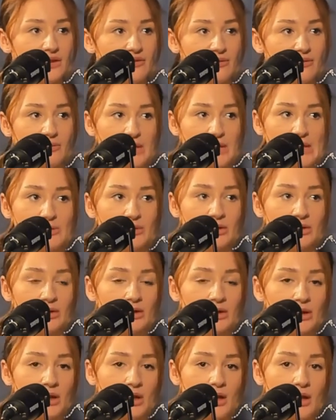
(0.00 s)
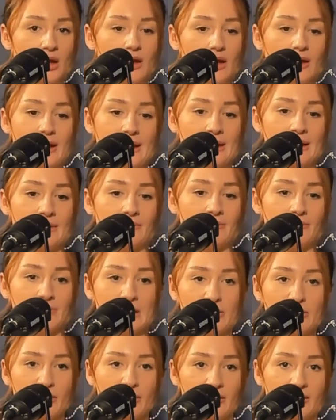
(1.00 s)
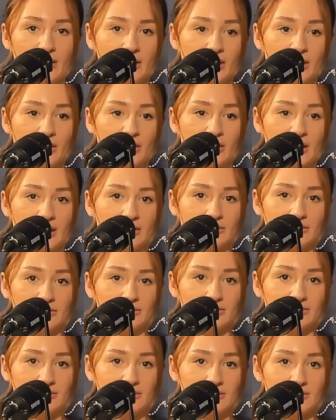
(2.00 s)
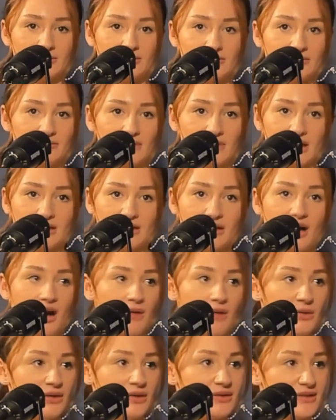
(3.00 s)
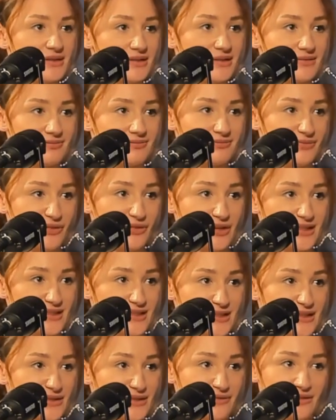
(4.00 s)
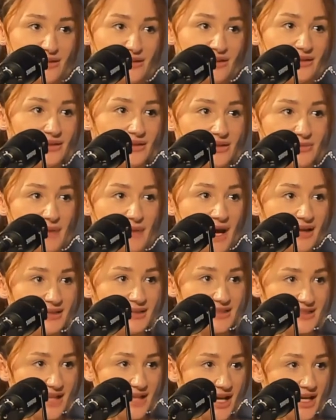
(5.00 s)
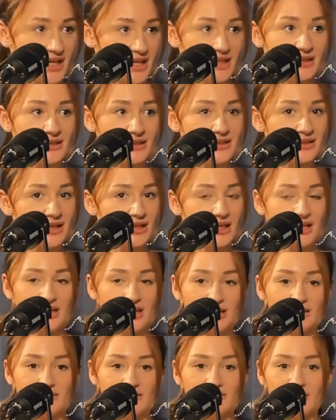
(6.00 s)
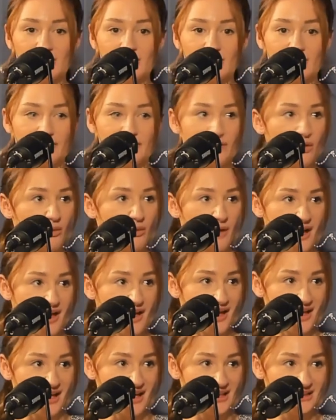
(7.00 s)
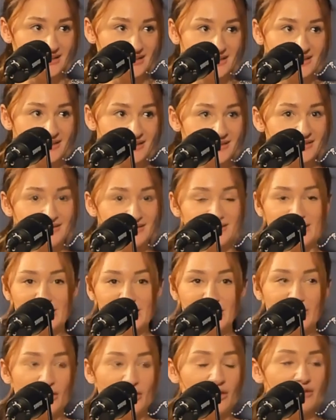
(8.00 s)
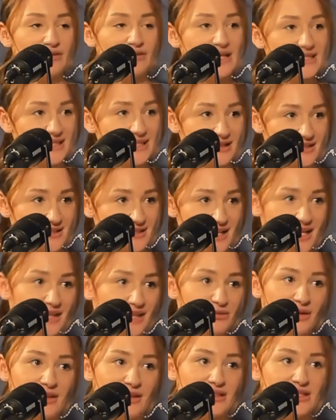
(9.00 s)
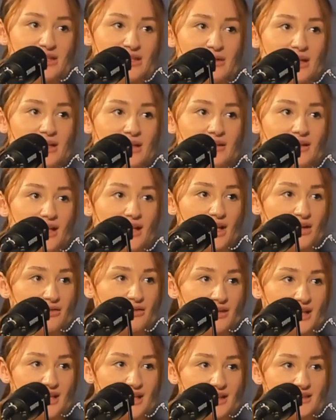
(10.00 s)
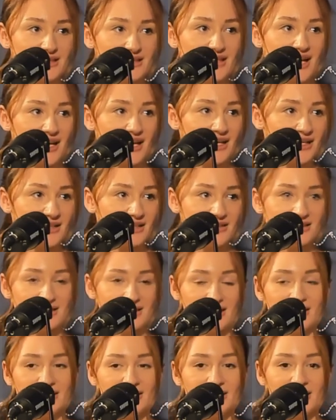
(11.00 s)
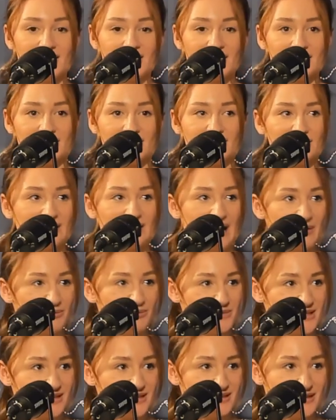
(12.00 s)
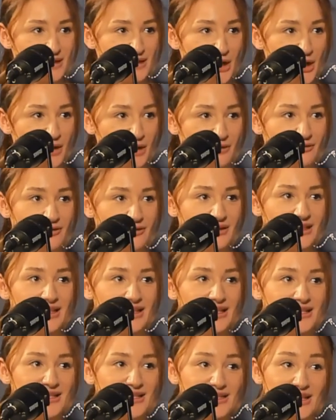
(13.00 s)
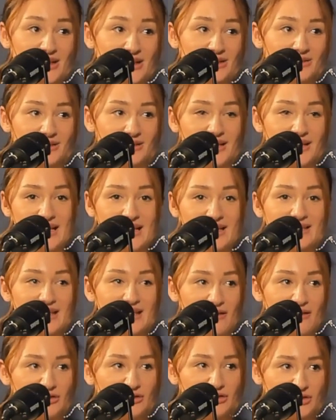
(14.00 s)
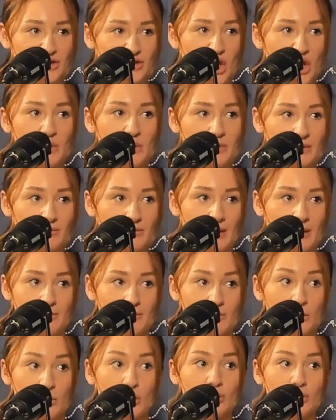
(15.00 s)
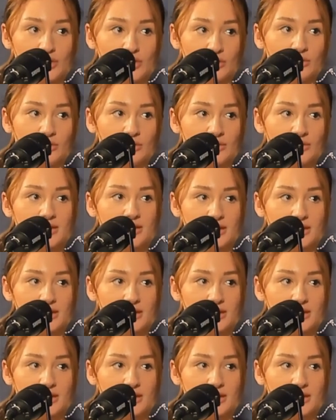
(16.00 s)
people, people that are cutting out like garments, for instance, for pattern designs, footwear. And you've got the retail side where they're doing like acrylic signs and little lamps and stuff. So it definitely does open like more doors.